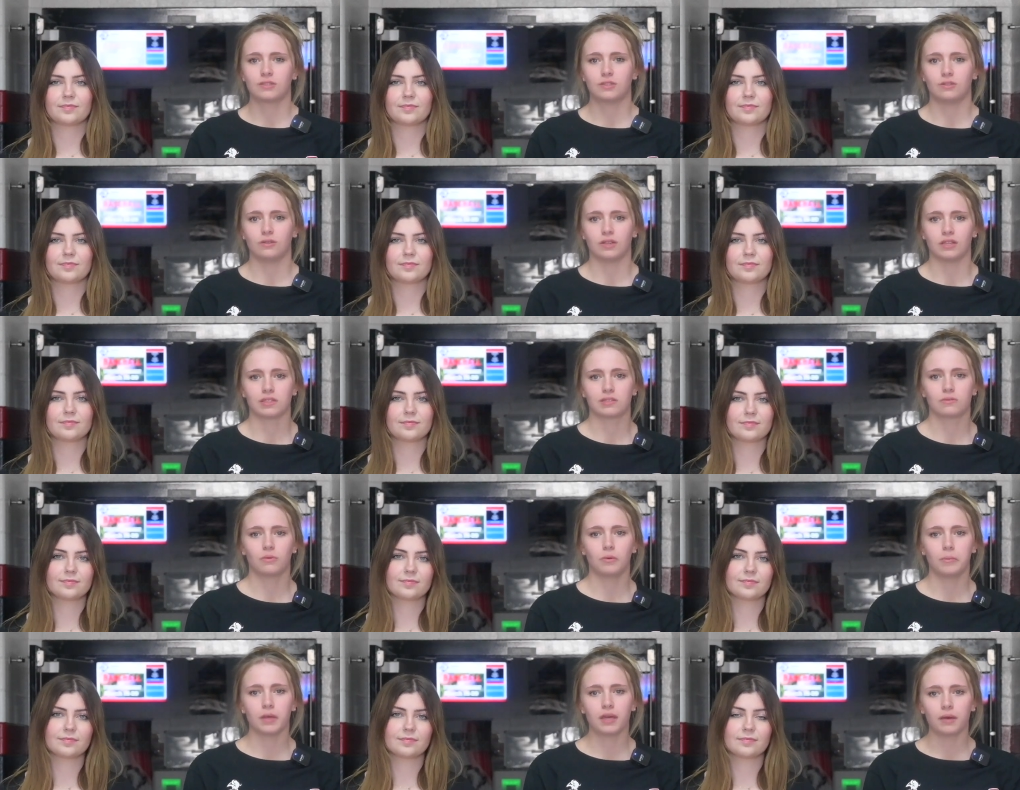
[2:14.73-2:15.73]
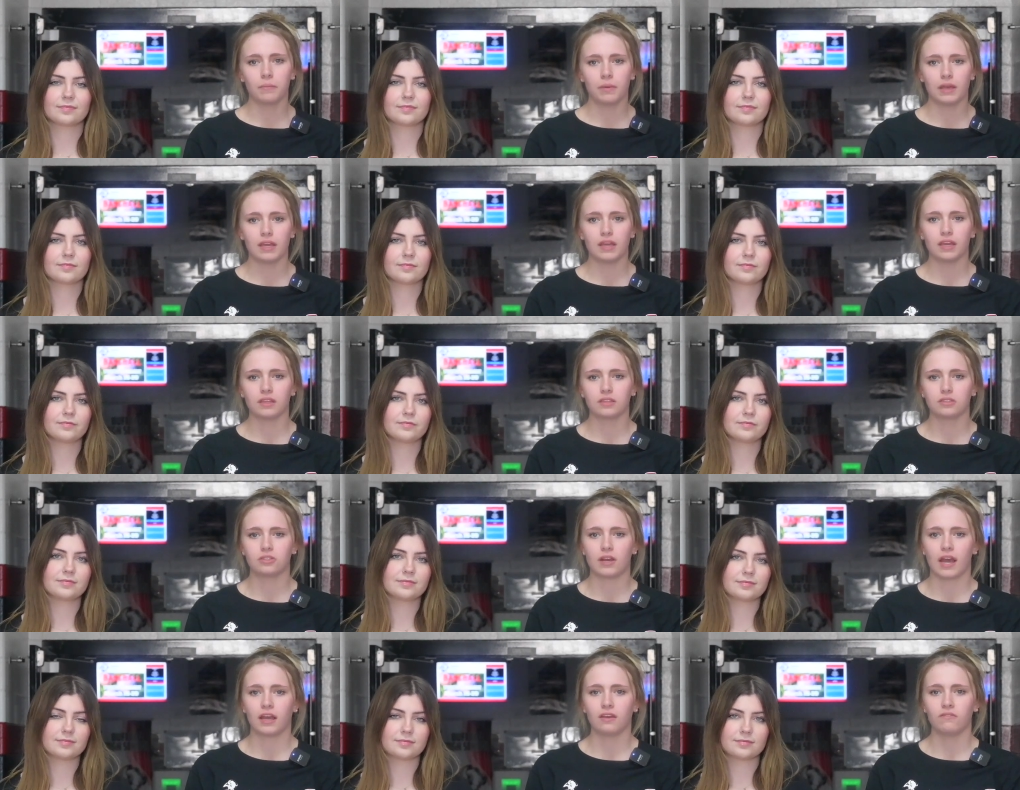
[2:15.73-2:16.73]
Speaker 1: students will be competing in the
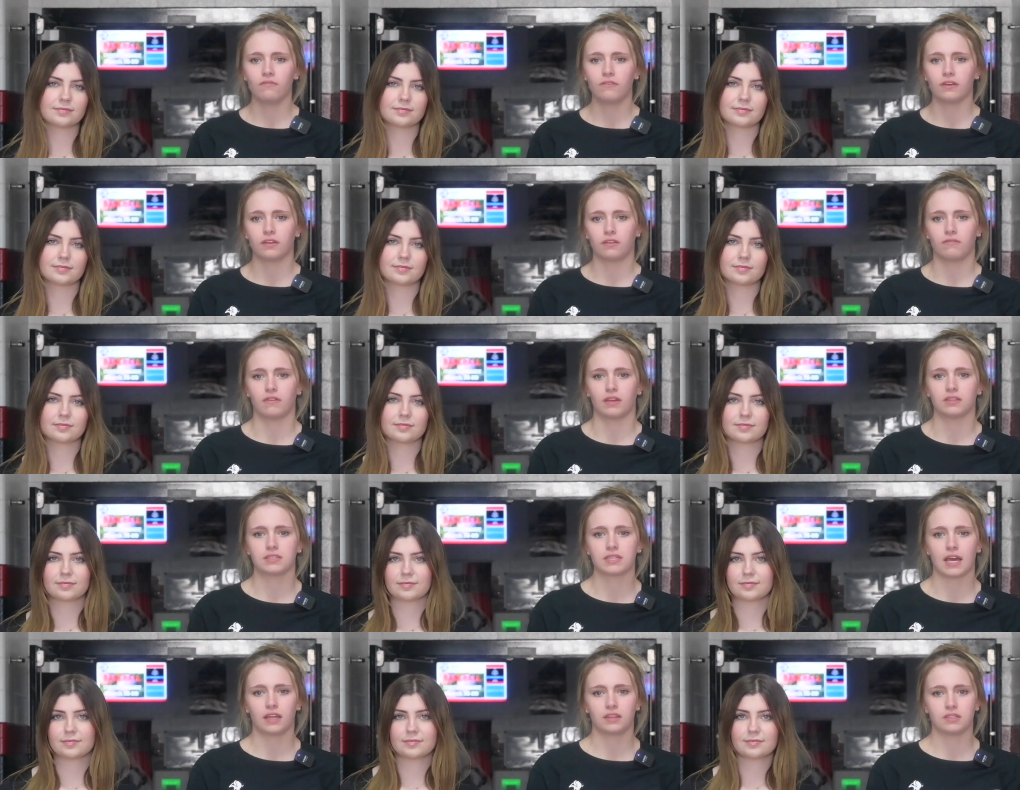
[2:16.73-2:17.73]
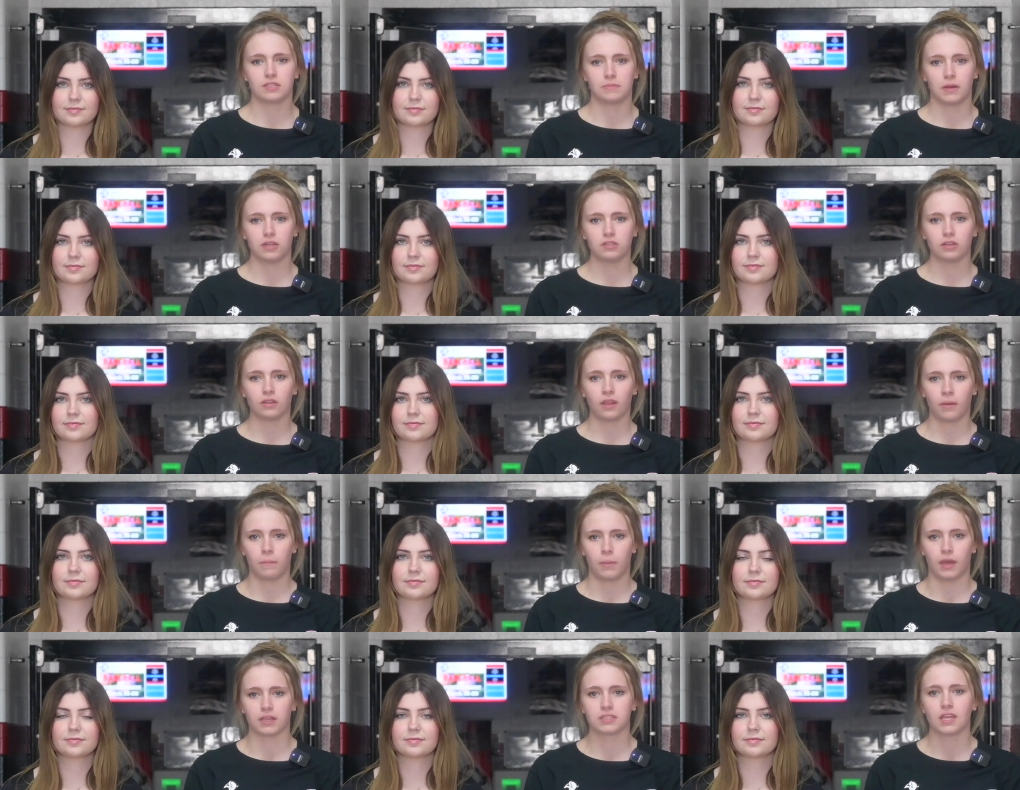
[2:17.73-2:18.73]
track and field events at the Special
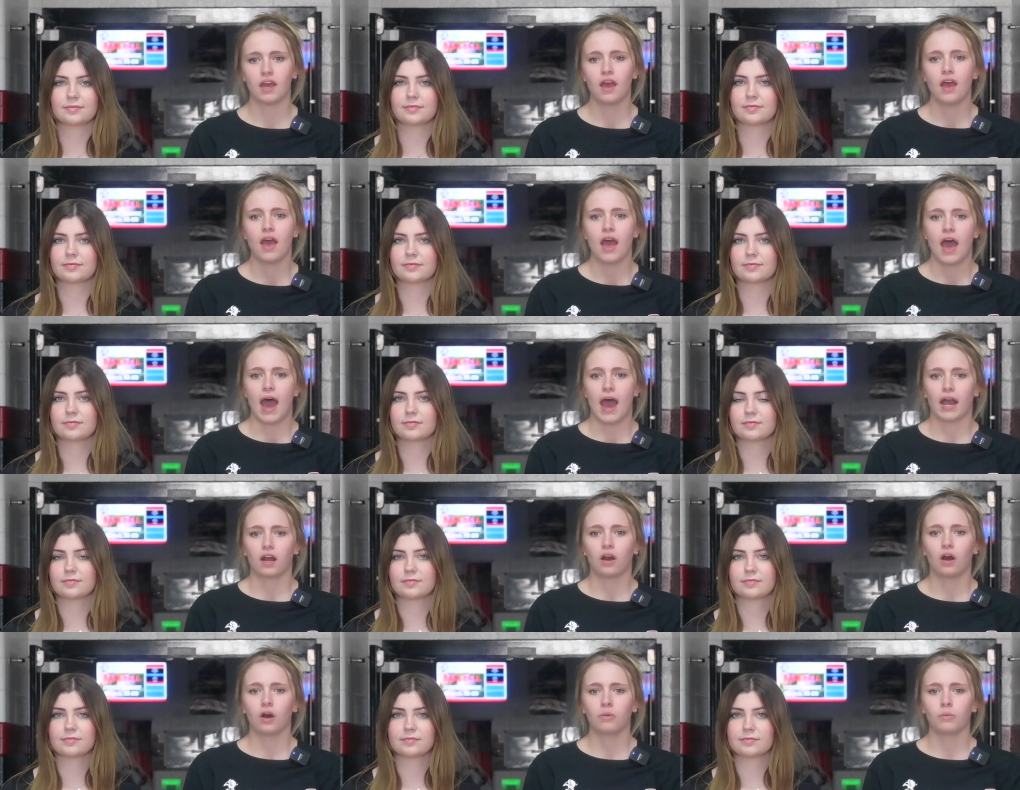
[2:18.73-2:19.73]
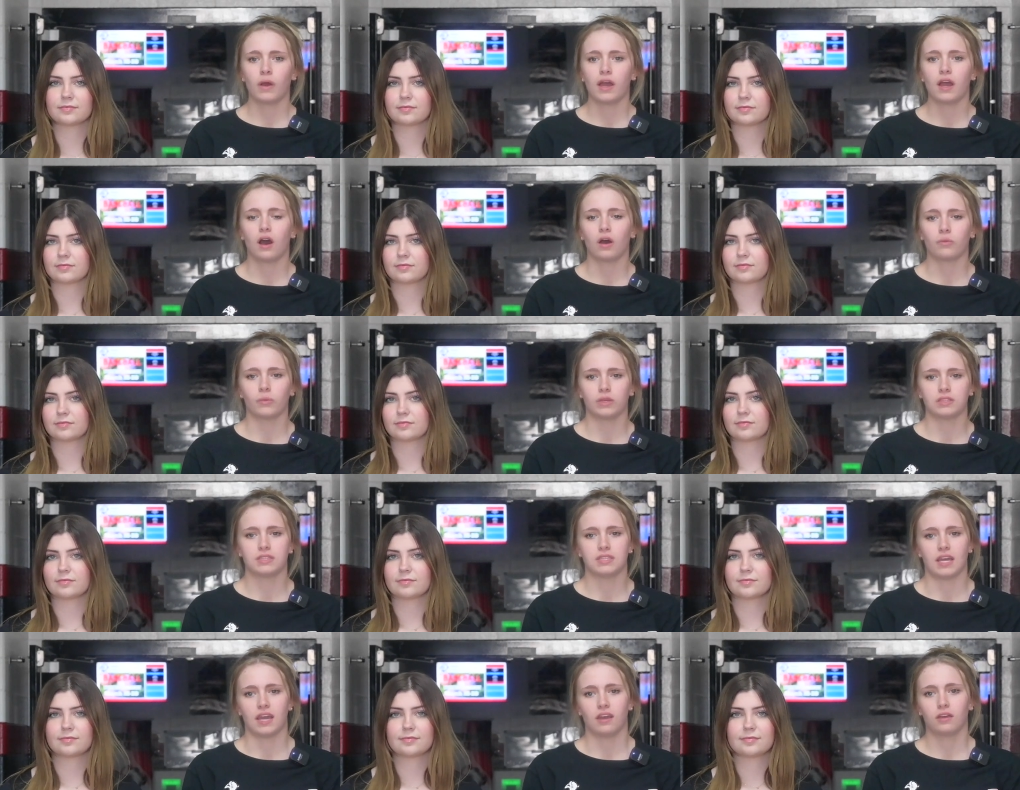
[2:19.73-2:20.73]
Olympics at Conway on
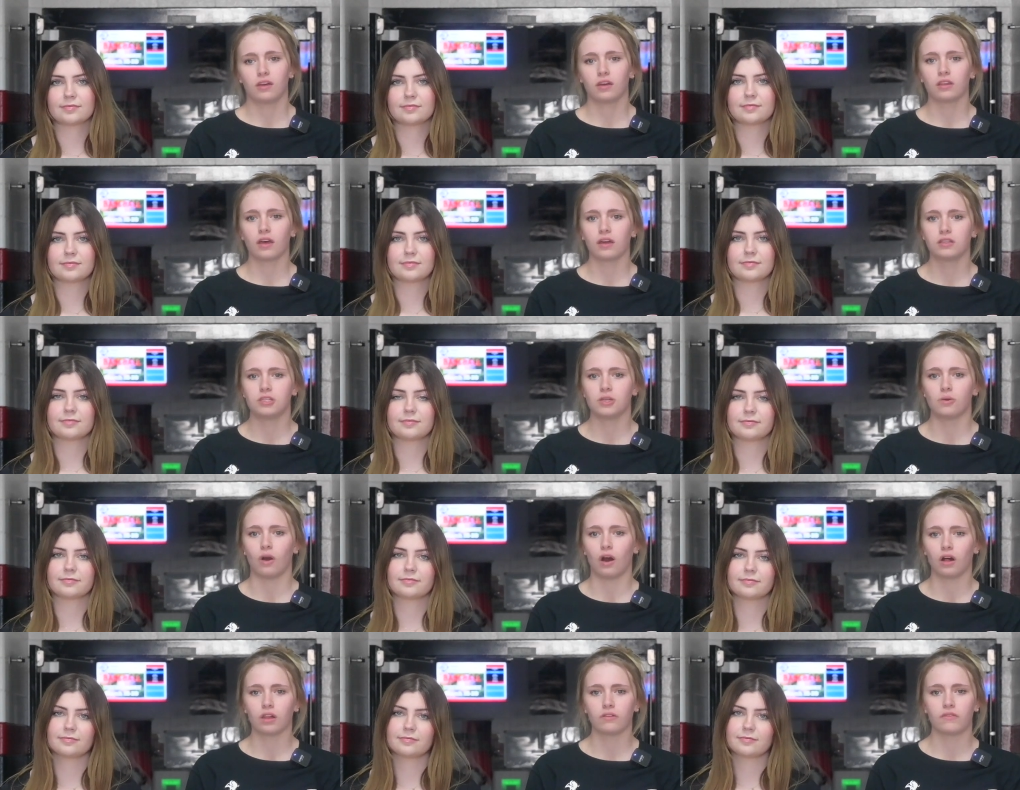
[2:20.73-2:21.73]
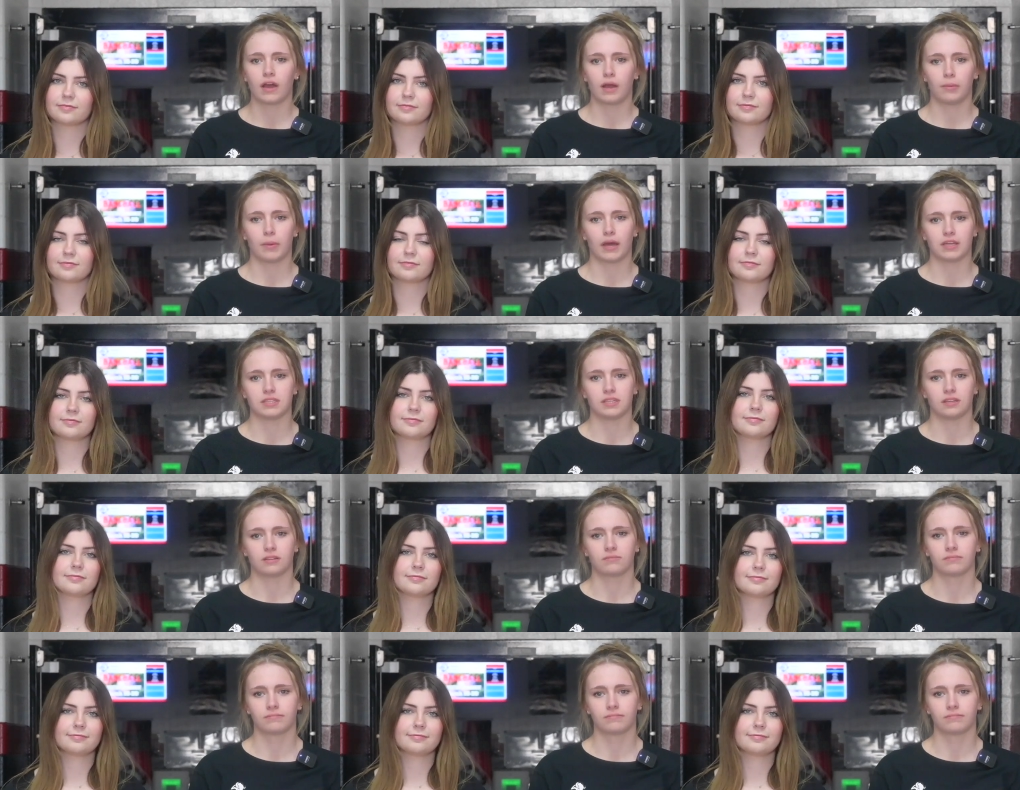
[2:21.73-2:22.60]
Wednesday. Good luck to all of our bison.